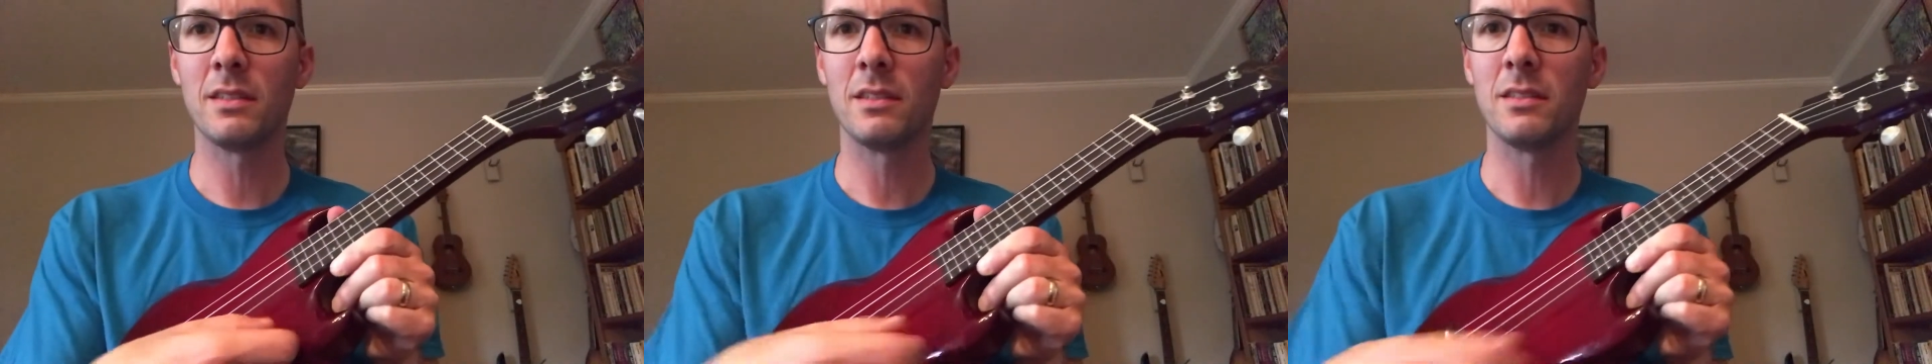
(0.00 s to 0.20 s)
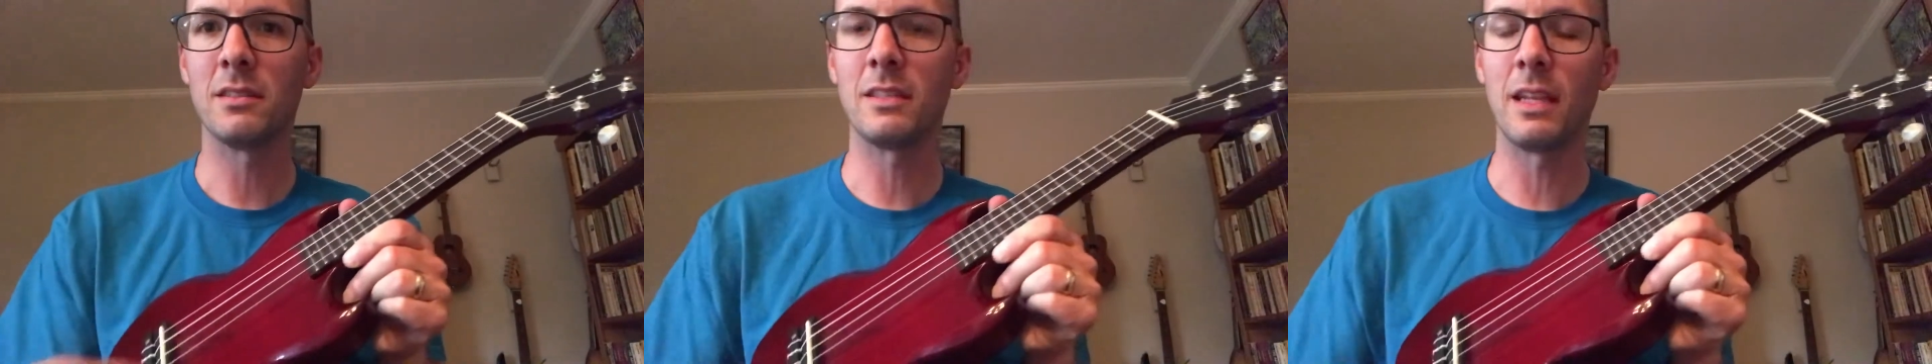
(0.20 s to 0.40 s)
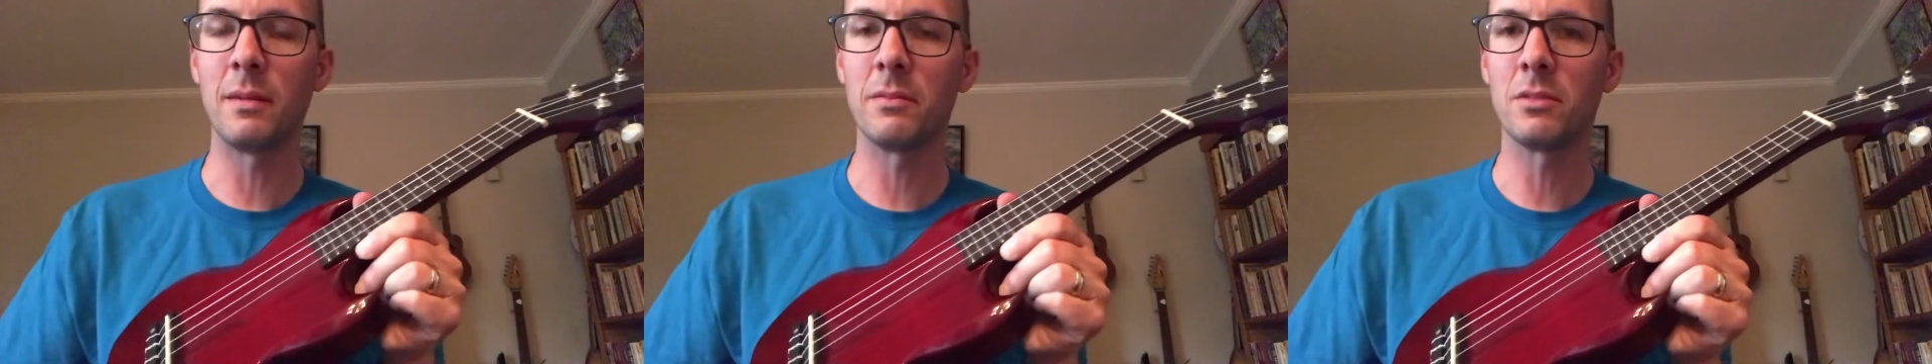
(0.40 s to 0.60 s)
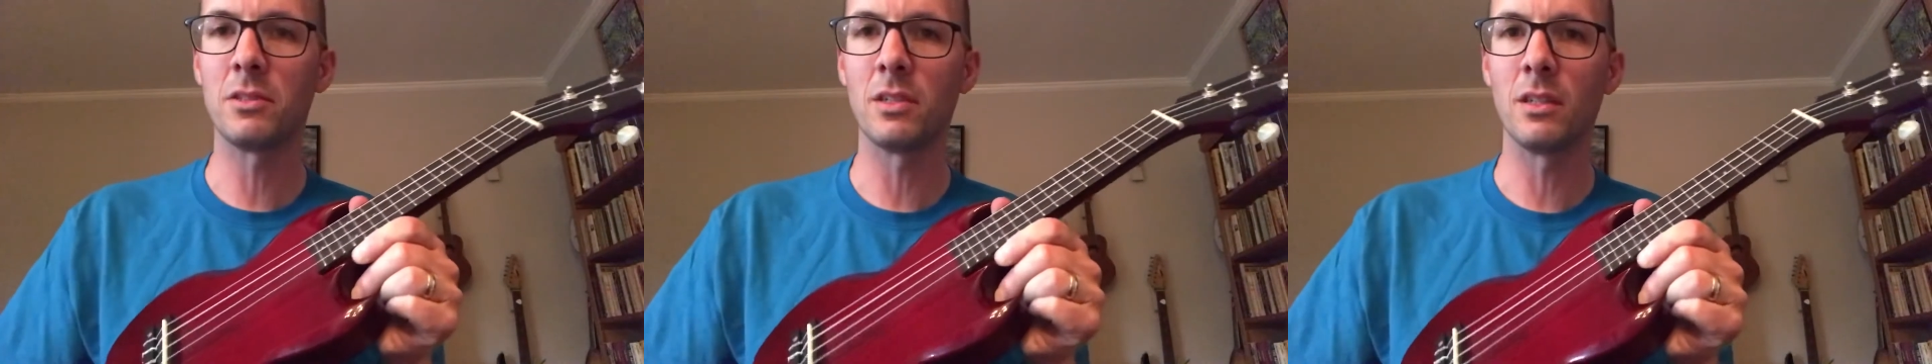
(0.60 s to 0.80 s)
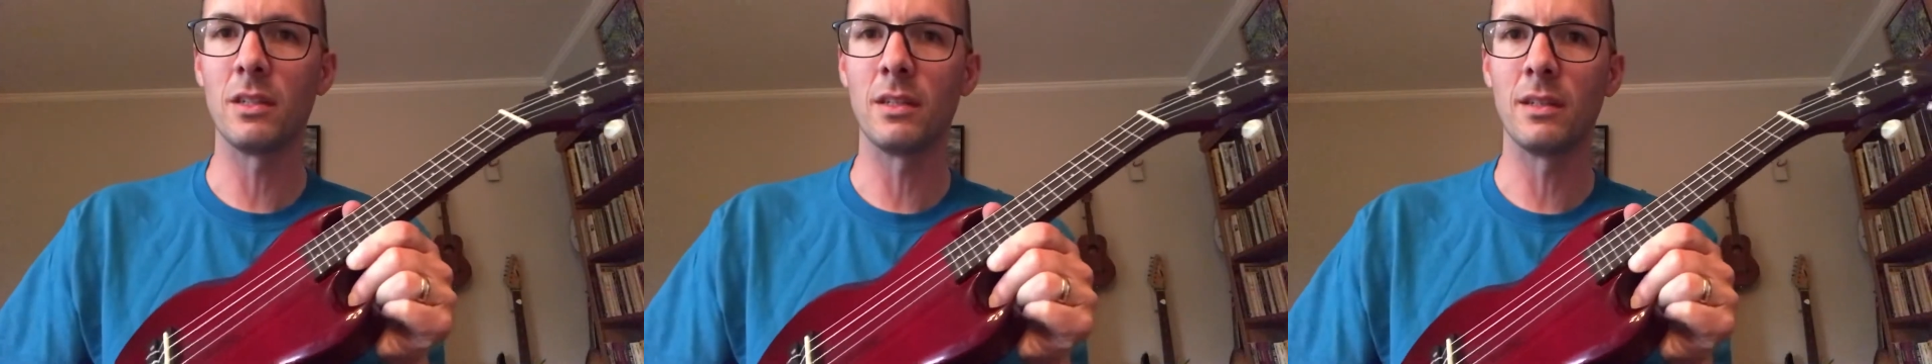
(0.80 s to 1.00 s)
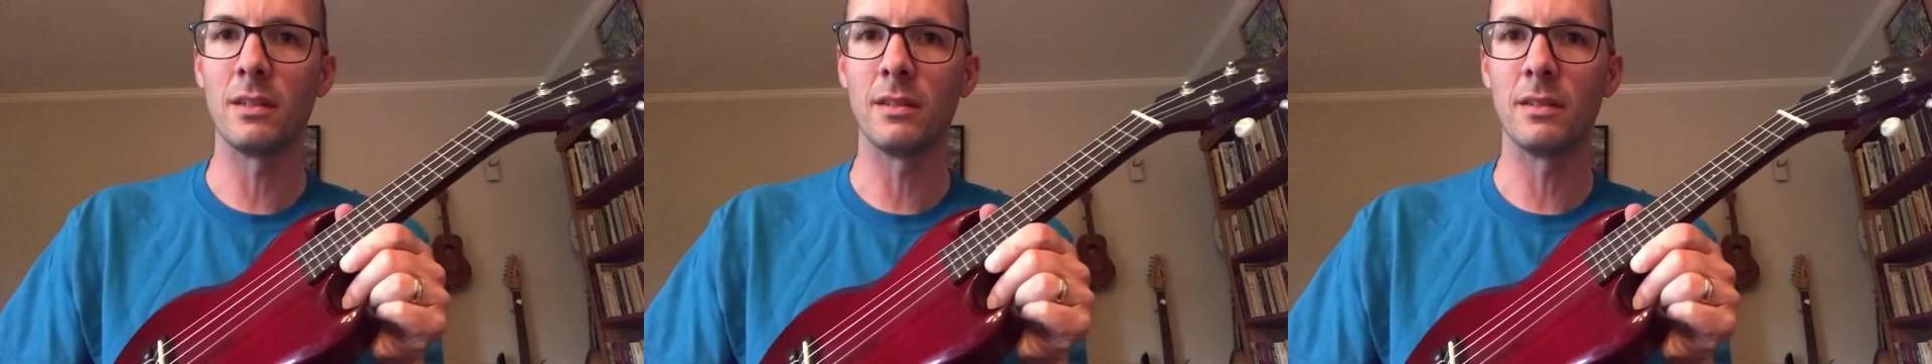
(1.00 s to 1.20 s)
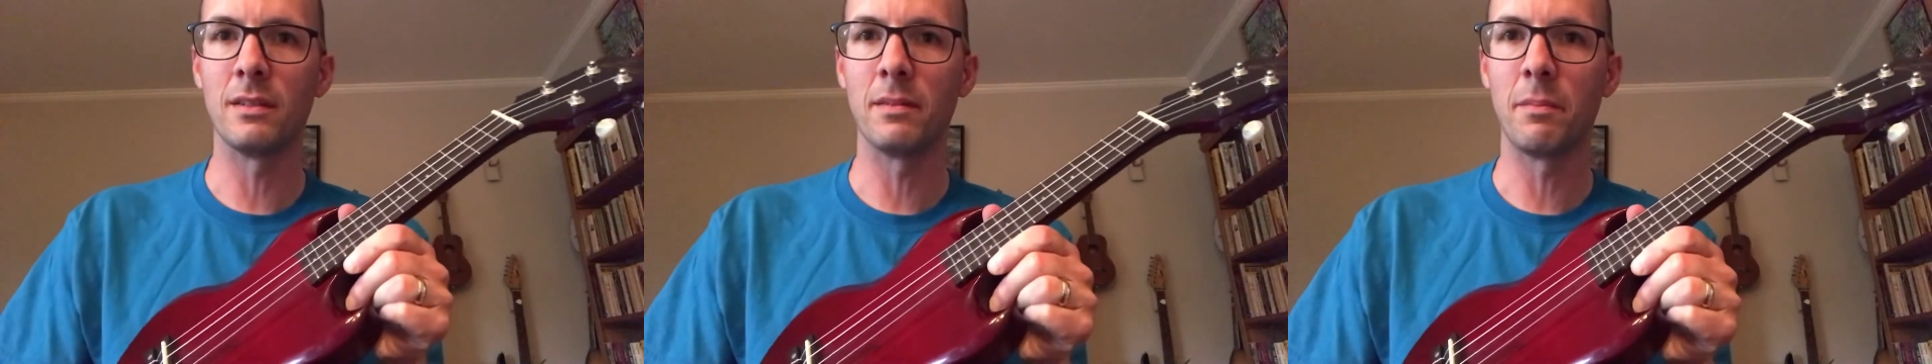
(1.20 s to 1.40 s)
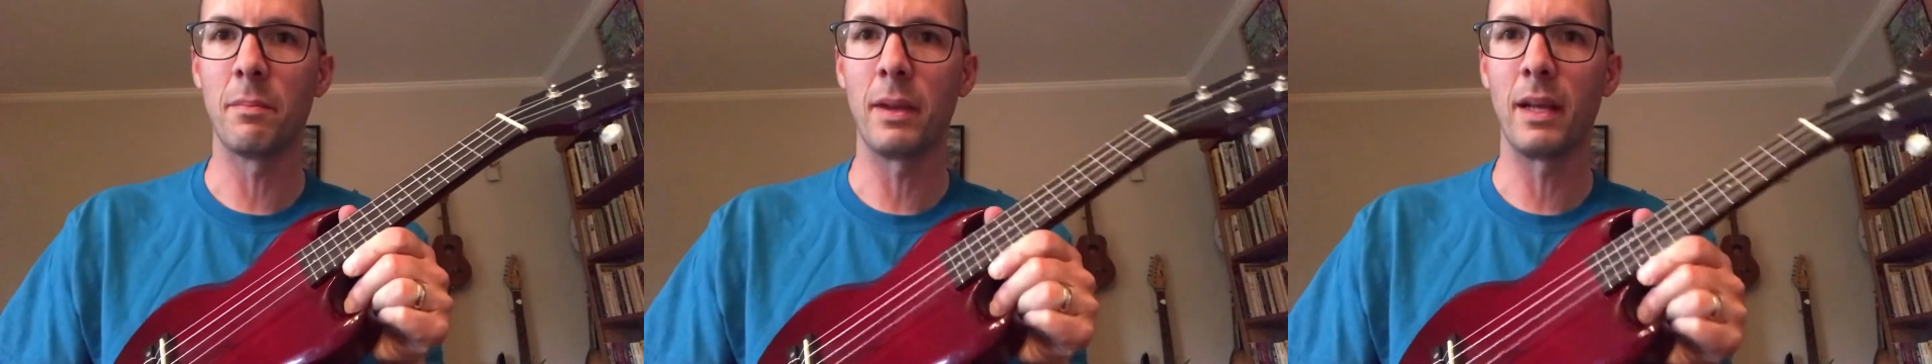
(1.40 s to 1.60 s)
seems to
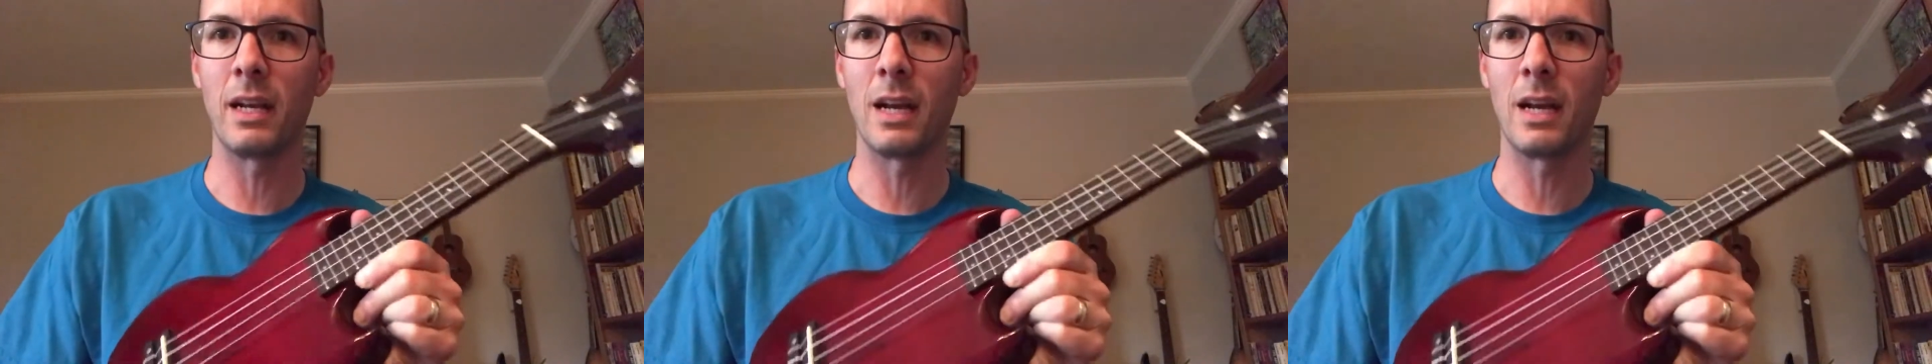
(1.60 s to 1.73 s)
pick